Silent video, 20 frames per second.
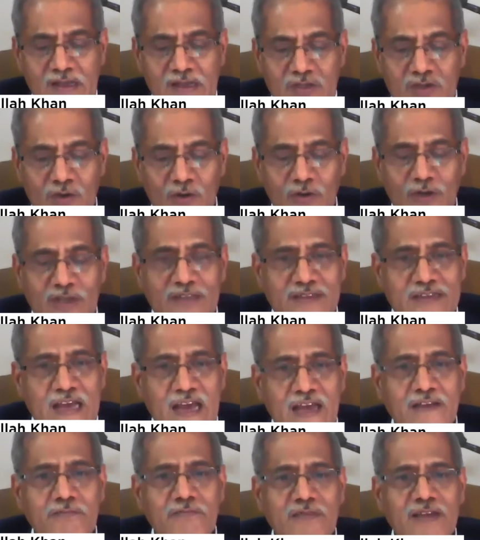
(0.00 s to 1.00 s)
So in
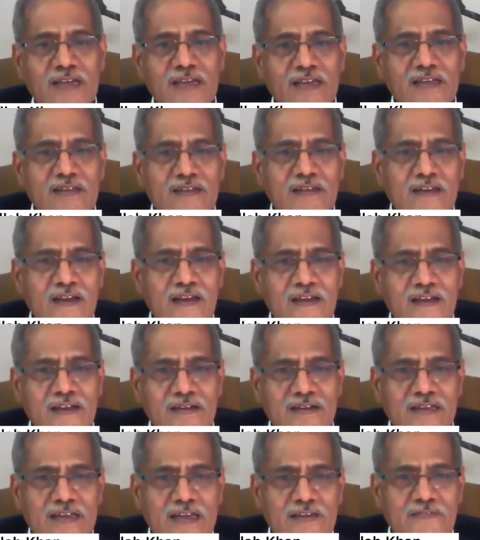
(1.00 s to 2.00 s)
that way,
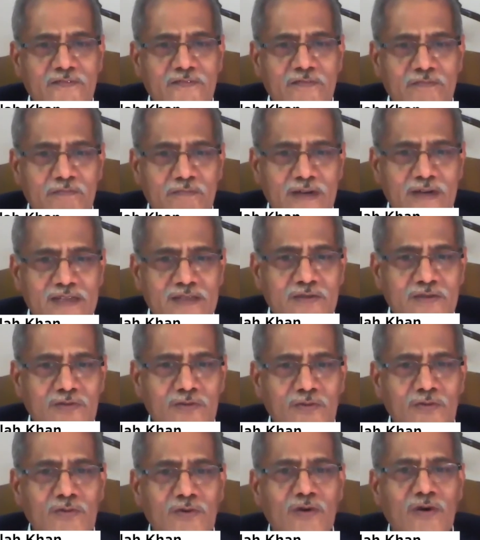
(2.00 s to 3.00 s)
it gave birth
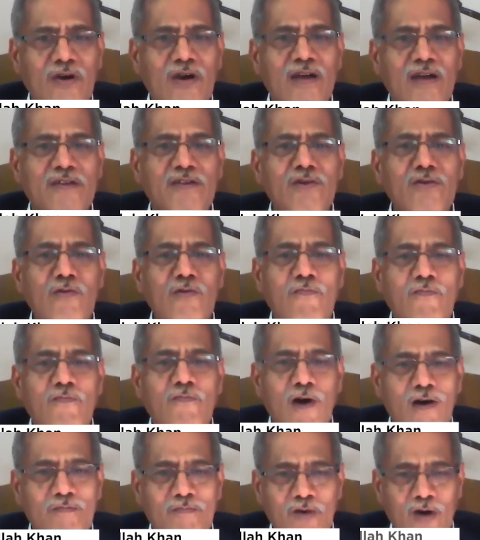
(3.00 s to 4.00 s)
to a new
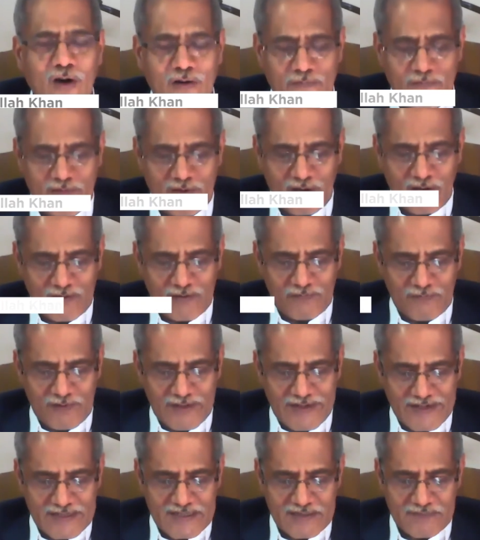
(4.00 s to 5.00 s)
form of
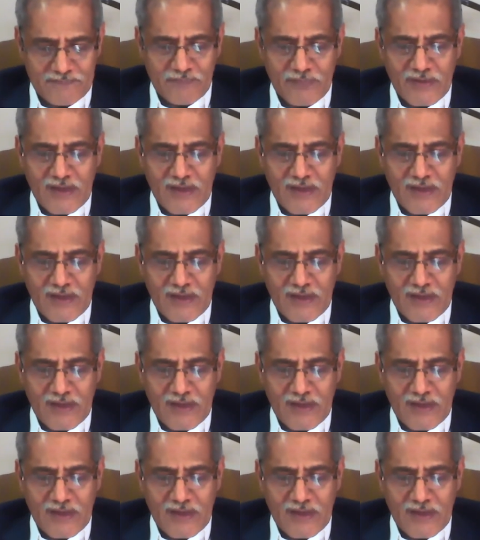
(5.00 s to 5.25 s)
conflicts.